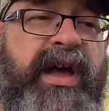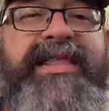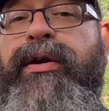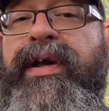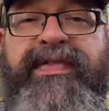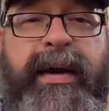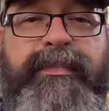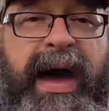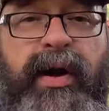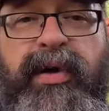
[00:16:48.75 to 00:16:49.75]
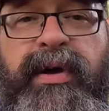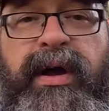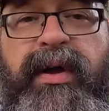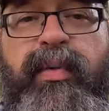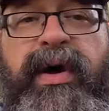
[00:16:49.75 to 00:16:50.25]
They don't have that power,
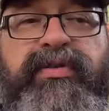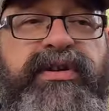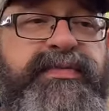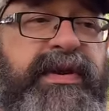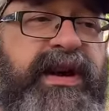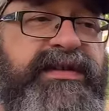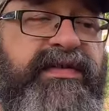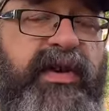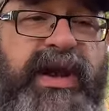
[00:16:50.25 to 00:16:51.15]
whether it's because of their